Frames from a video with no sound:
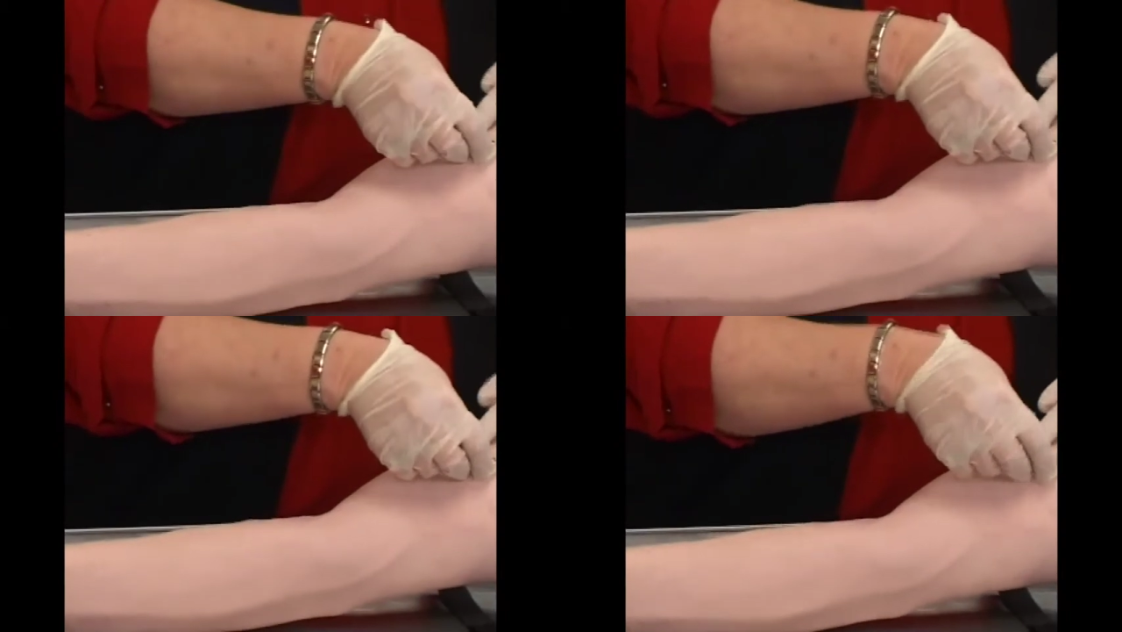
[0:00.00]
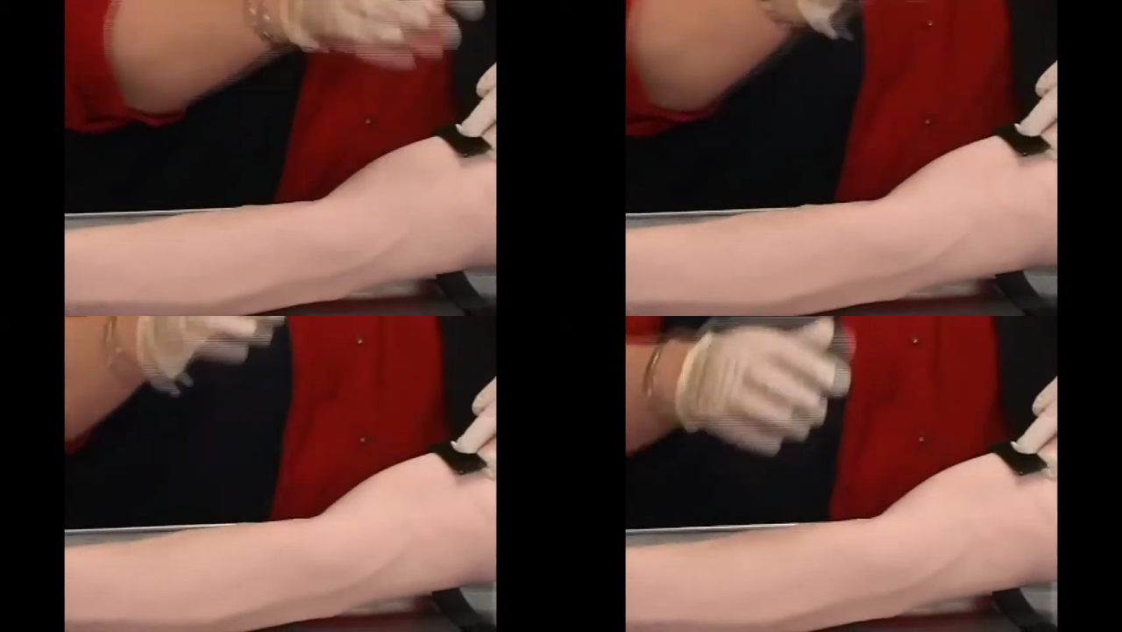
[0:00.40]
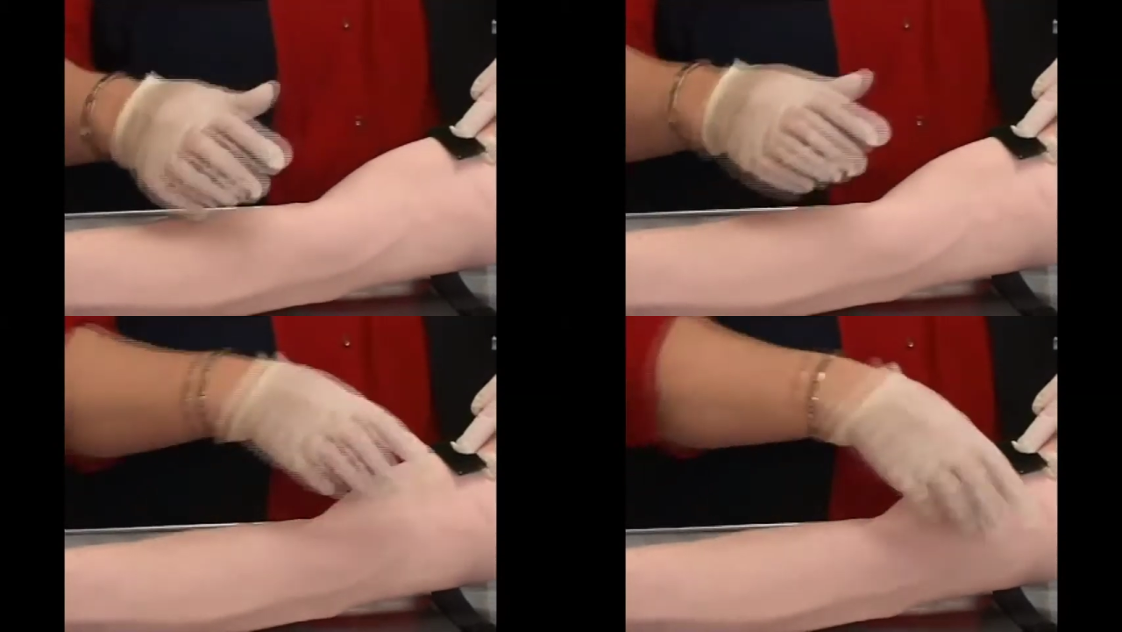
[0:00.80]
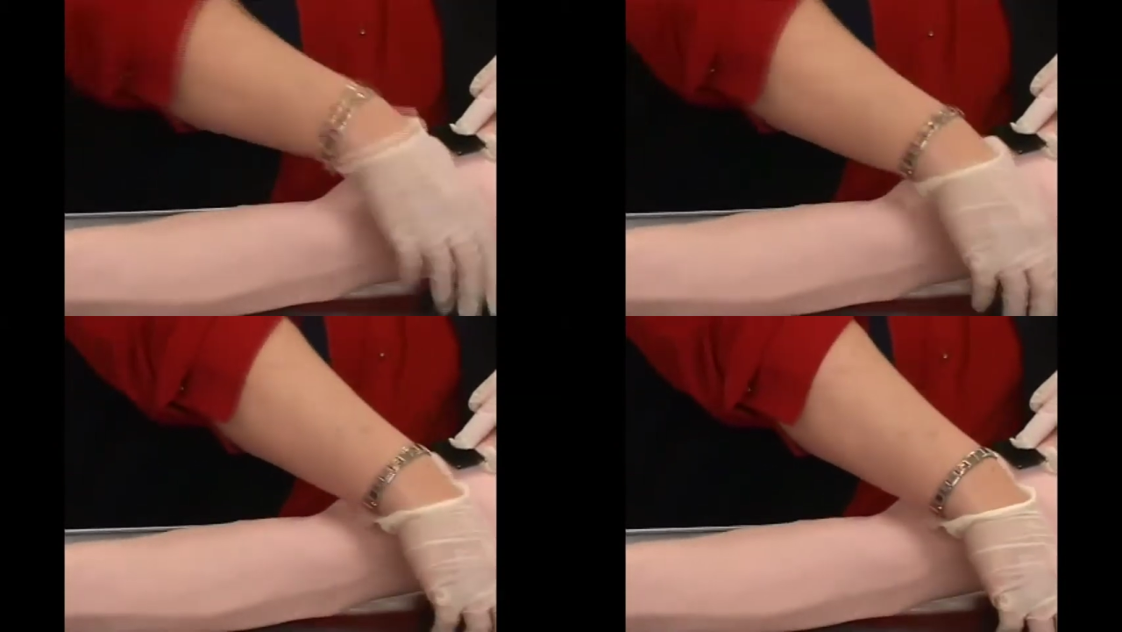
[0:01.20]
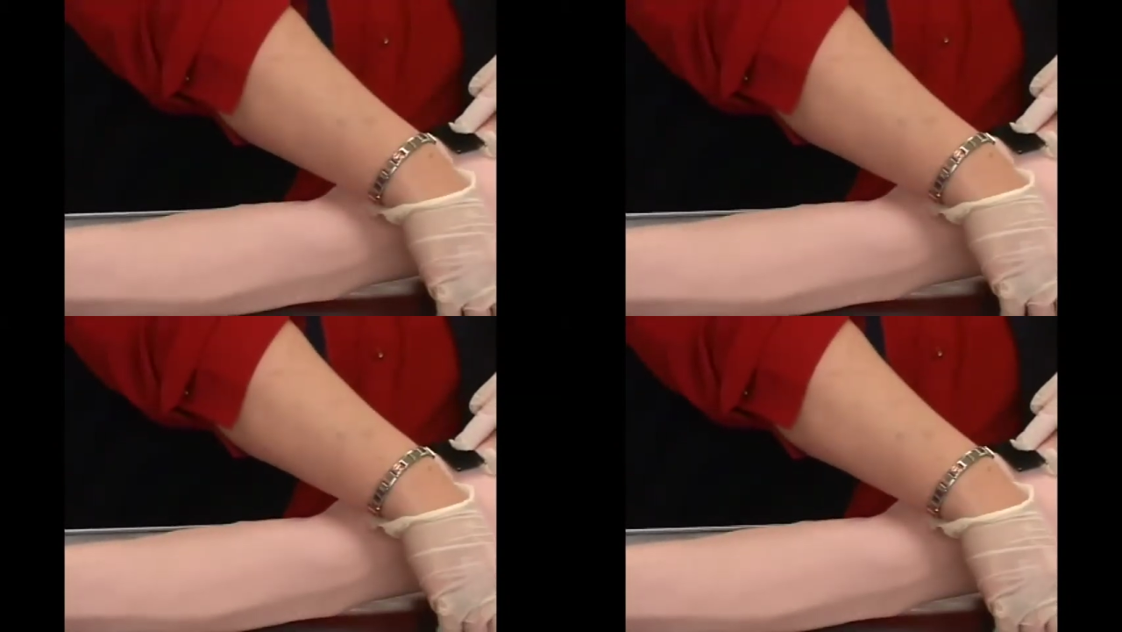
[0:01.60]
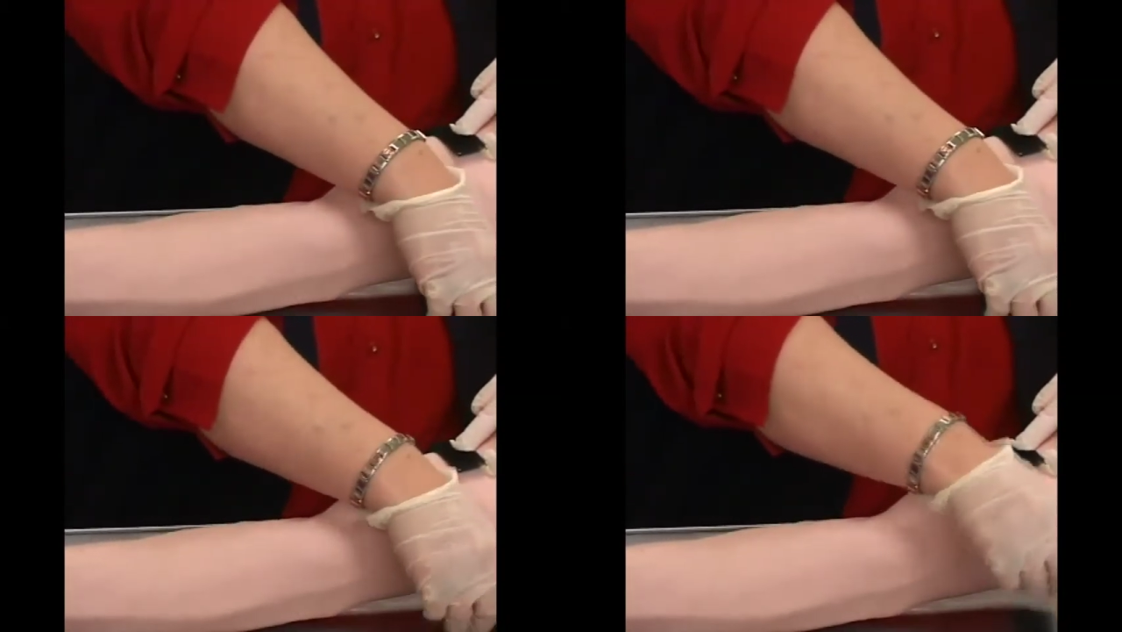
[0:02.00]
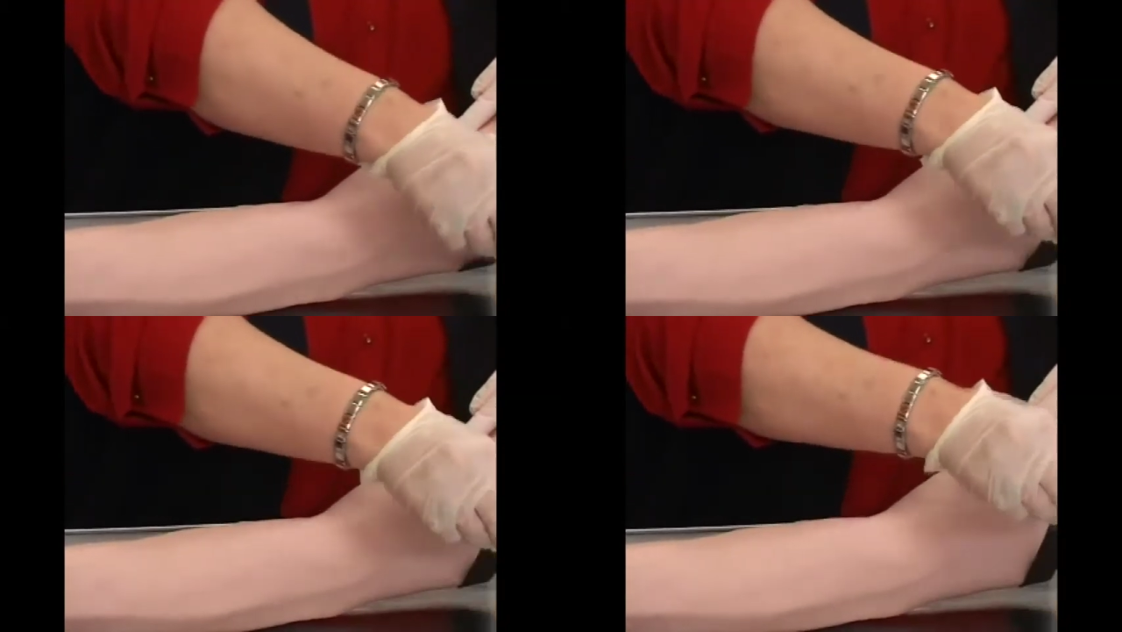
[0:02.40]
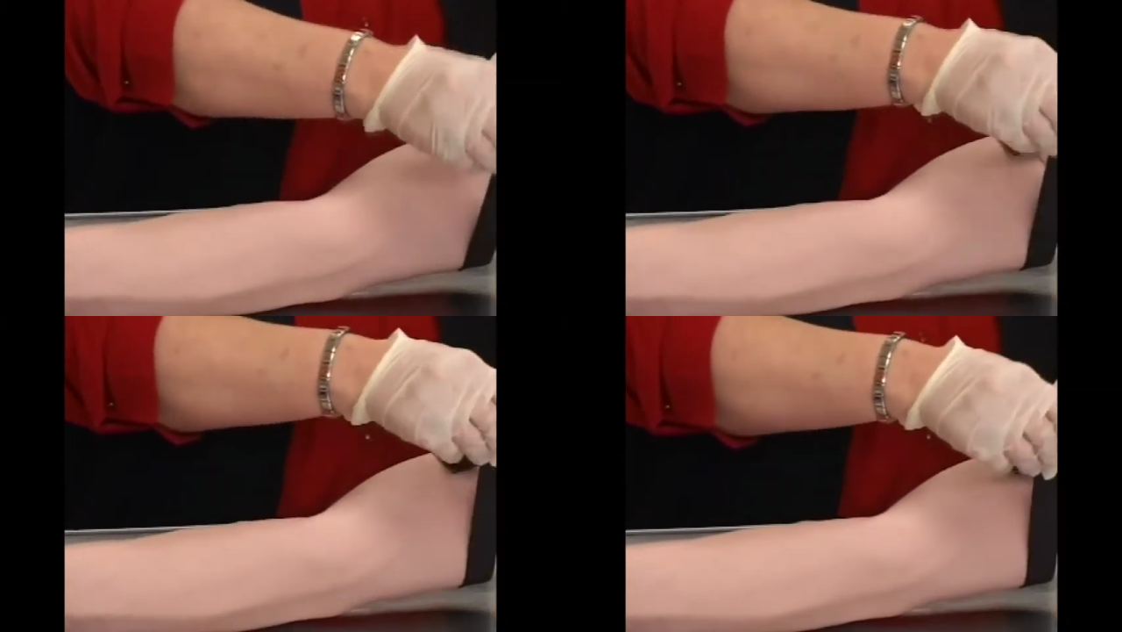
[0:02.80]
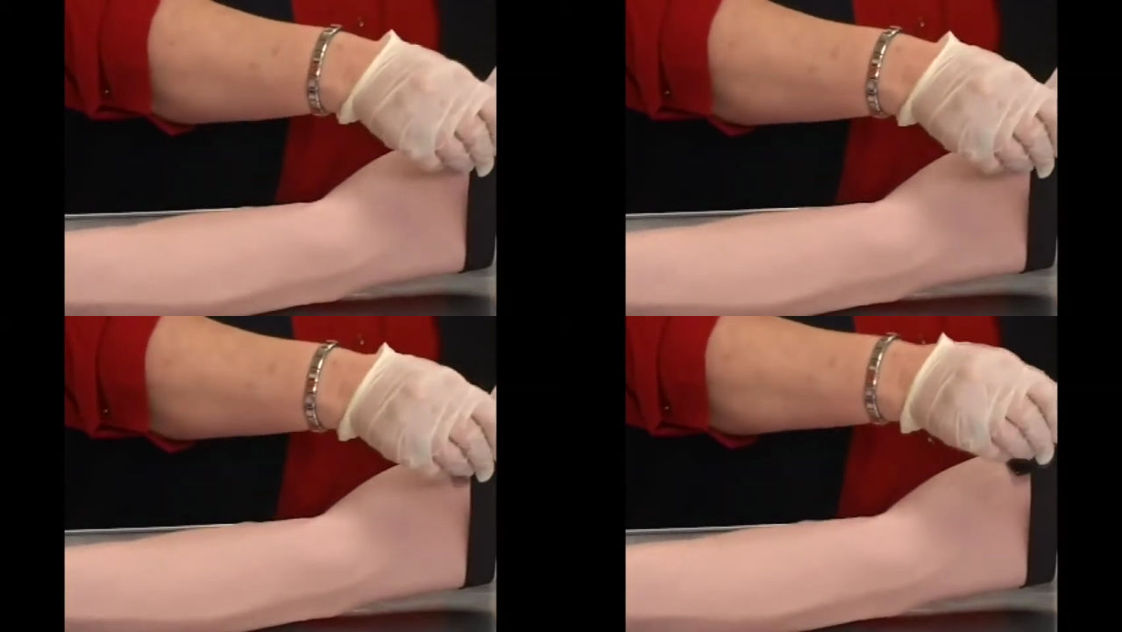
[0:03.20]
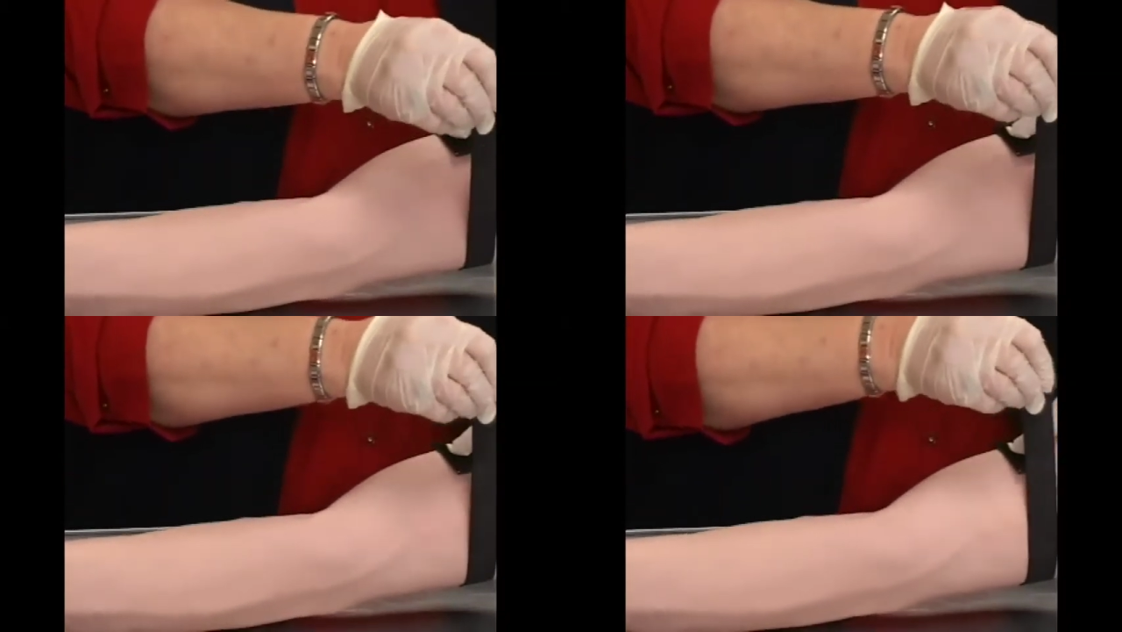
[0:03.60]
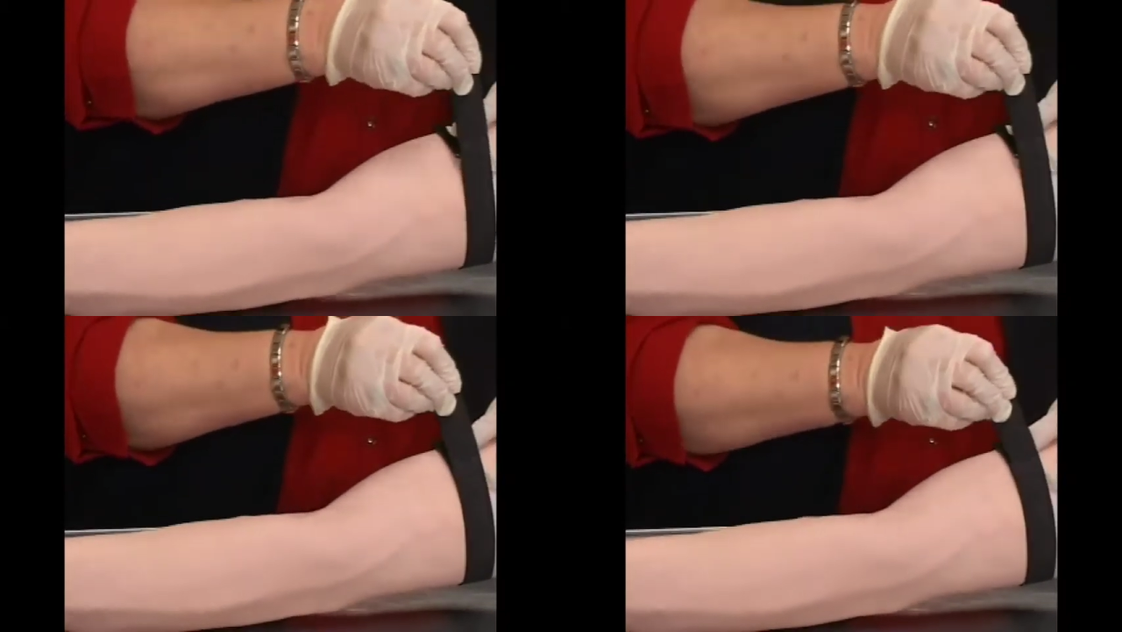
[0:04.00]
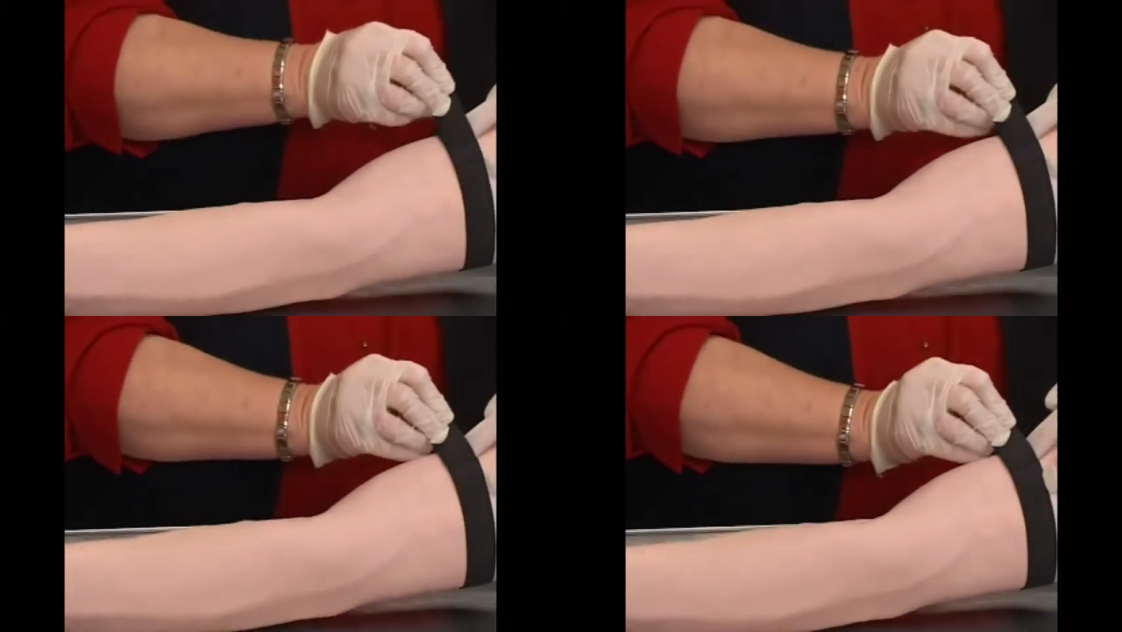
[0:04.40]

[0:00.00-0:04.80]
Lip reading: No face is visible, so there are no lips to read.